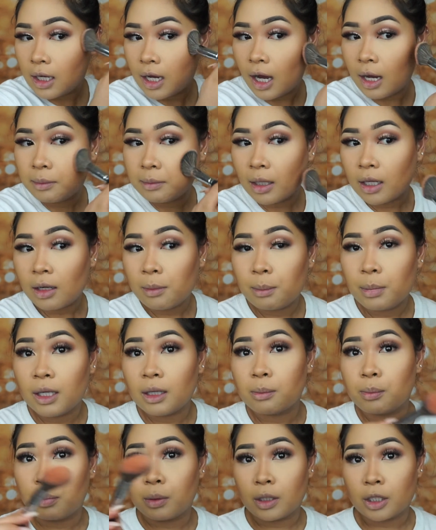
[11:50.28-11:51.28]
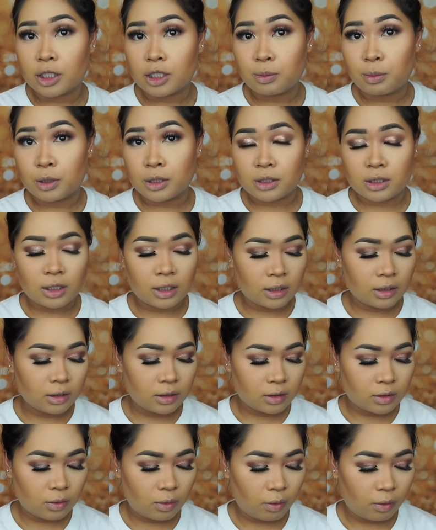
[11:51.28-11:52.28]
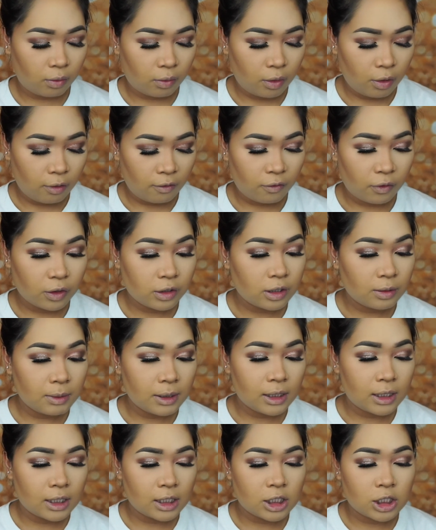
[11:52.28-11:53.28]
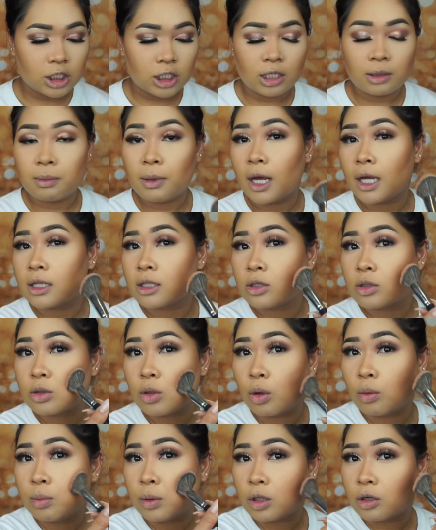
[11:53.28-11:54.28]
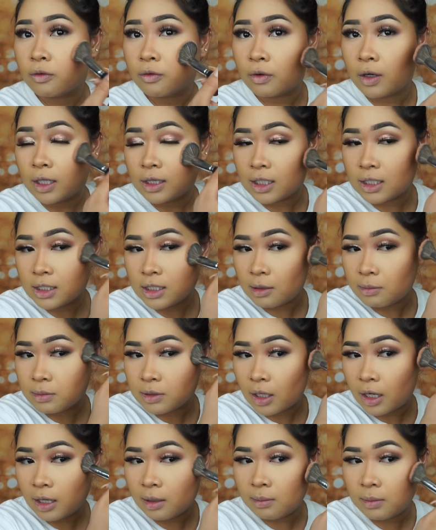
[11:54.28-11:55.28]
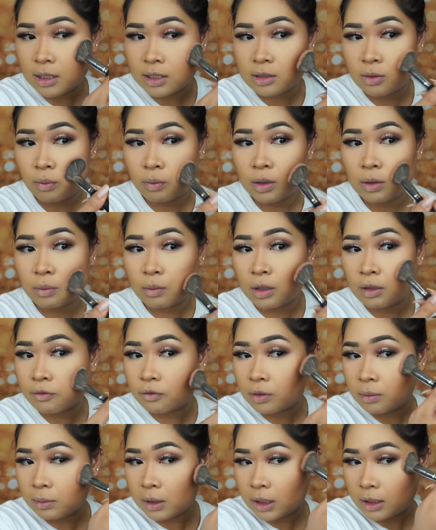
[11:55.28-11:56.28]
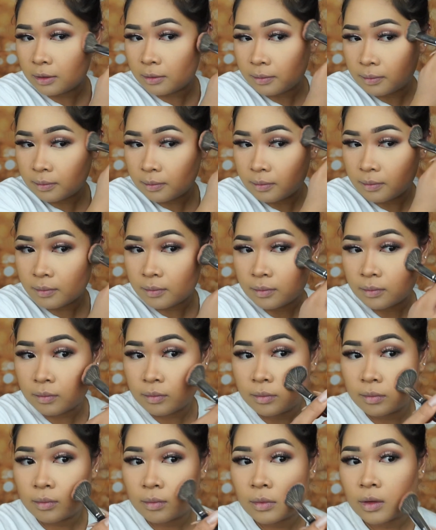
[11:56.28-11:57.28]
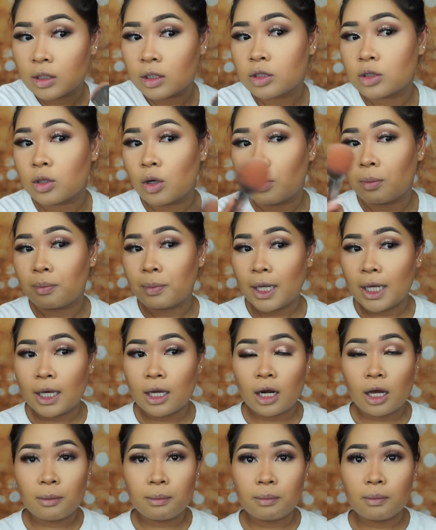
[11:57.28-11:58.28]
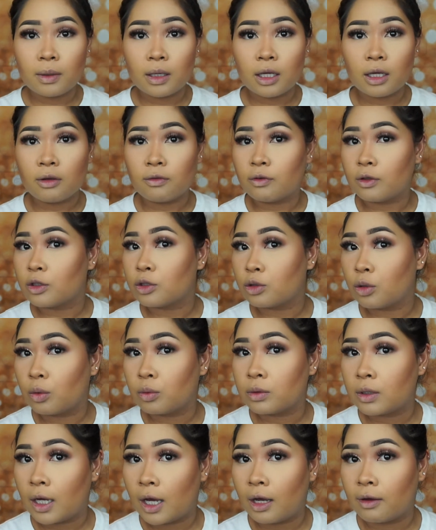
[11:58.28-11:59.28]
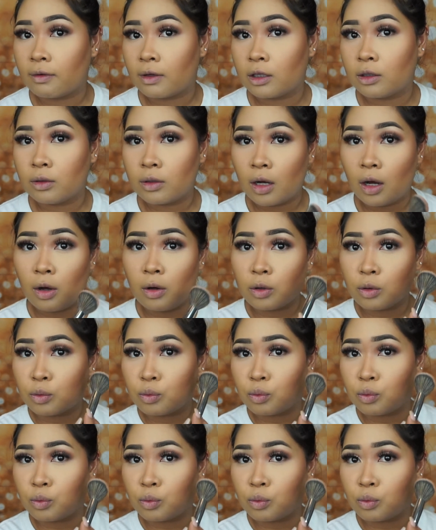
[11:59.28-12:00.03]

I'm not a big blush person, so for it to be this cheap and so beautiful at the same time is a win-win for me. So pick it up if you don't have it. Look how